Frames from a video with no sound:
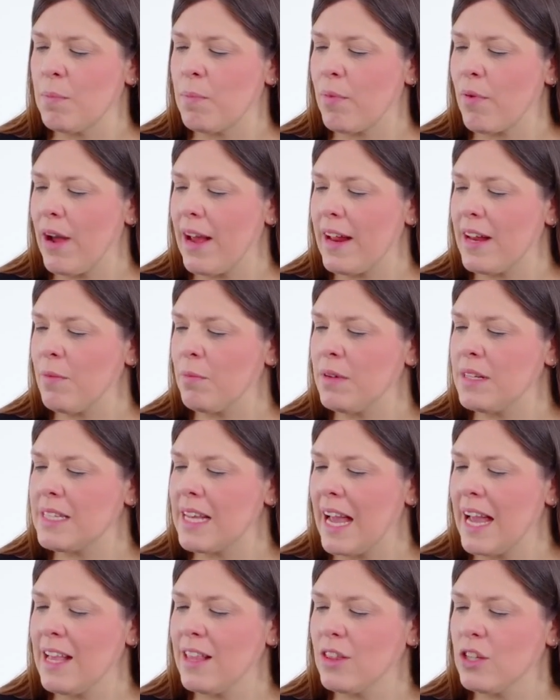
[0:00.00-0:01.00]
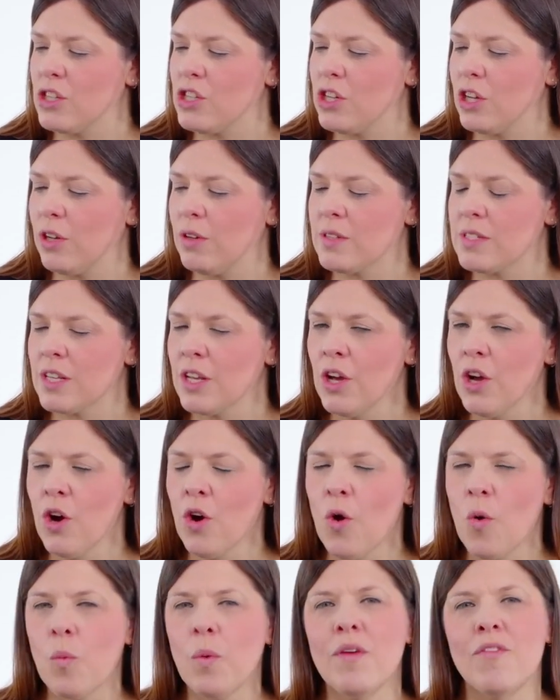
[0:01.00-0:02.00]
the bread and we take the juice,
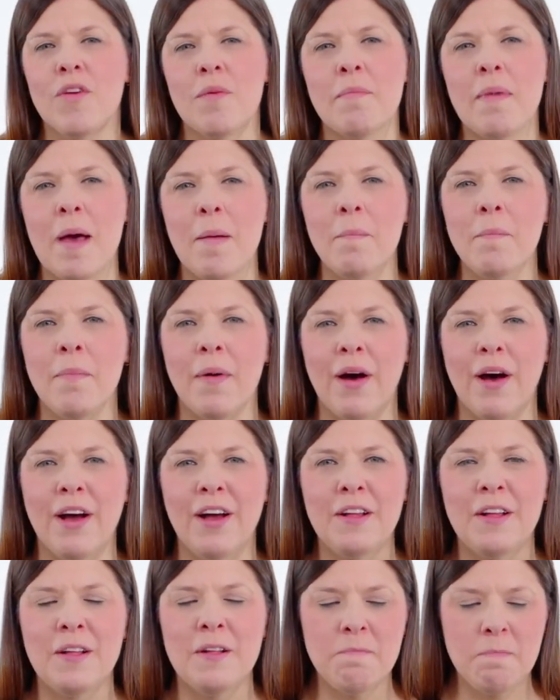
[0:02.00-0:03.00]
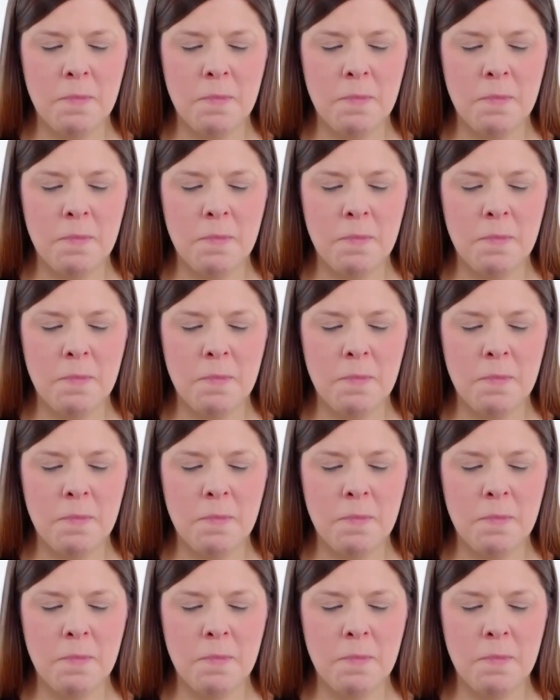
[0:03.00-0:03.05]
we remember